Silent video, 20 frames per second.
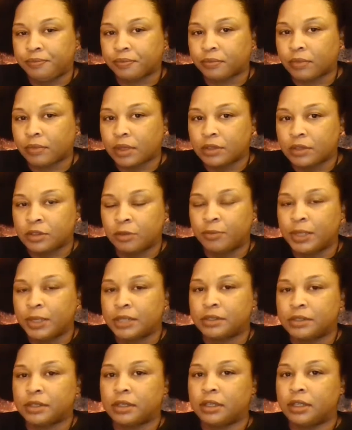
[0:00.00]
So
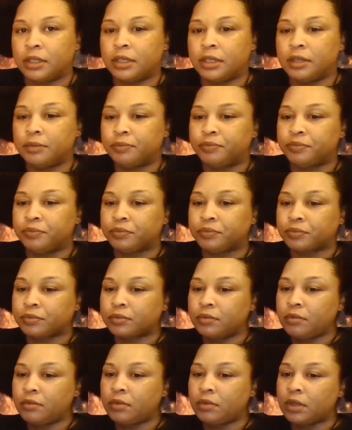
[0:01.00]
basically,
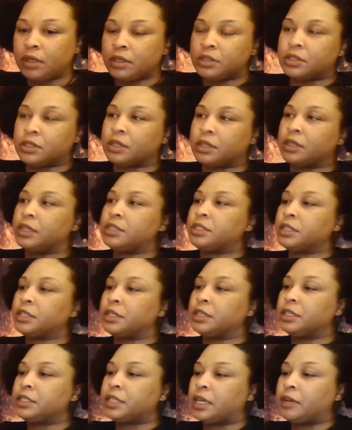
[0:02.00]
it's a
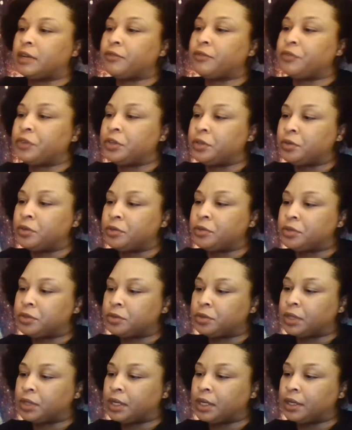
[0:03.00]
good time for you
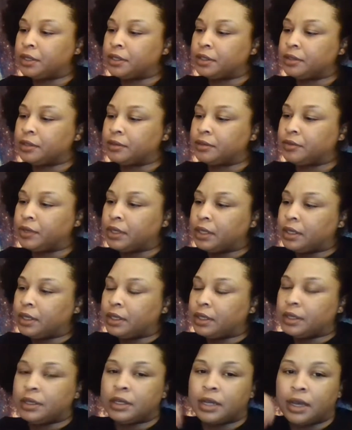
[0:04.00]
to kind of
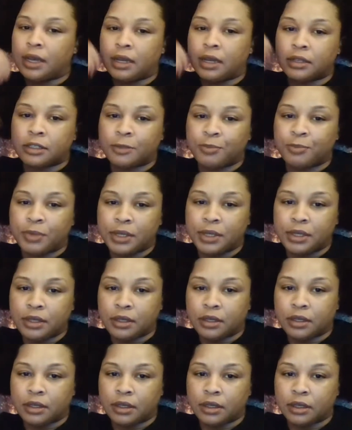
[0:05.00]
not
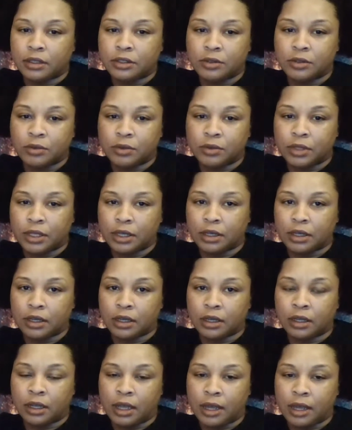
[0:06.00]
speak and to think
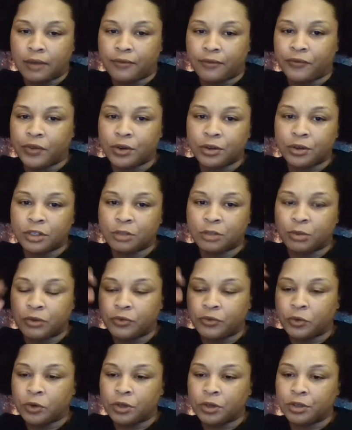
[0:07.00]
a lot first
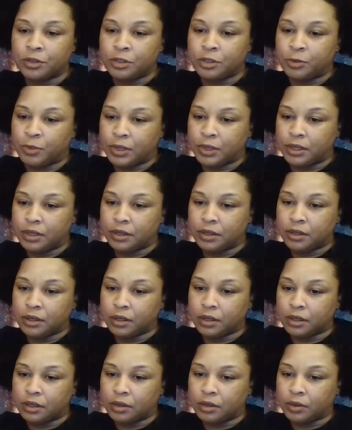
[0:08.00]
before you speak,
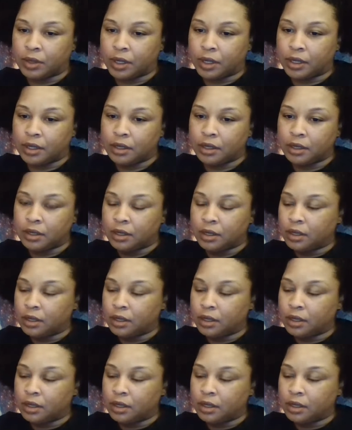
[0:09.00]
okay?